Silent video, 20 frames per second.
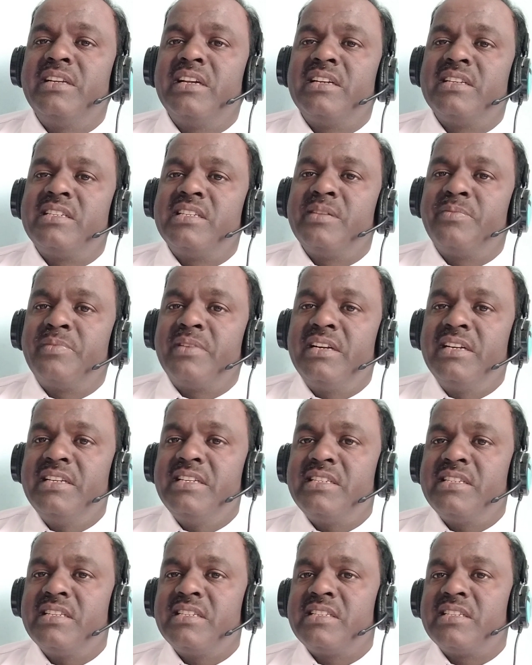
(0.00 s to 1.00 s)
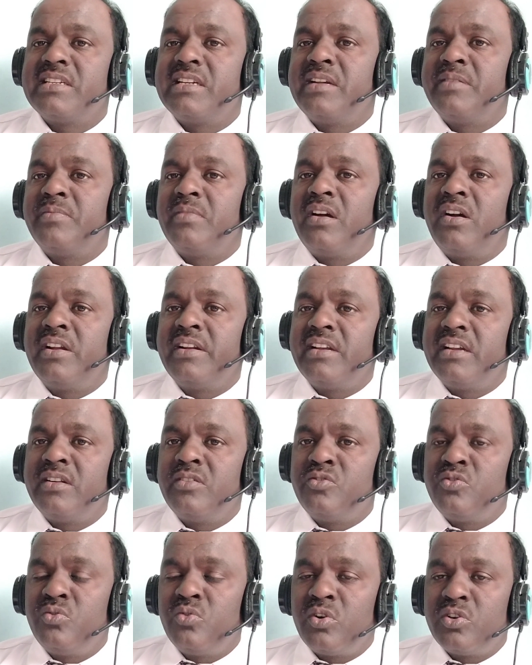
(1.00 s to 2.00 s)
unsafe conditions, and are
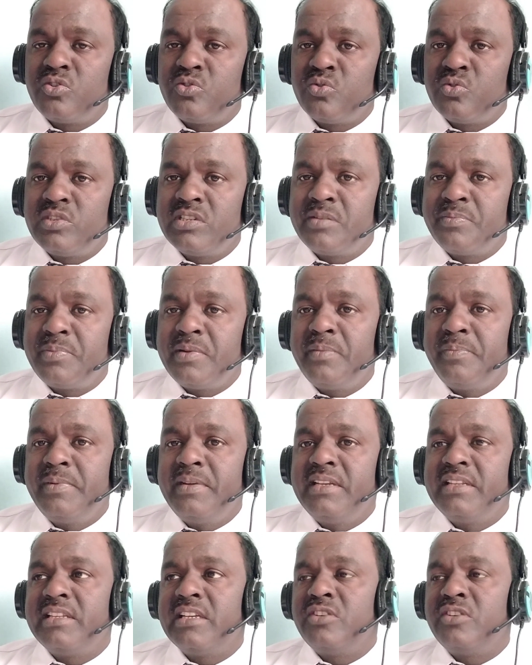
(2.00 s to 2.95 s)
not using PPE,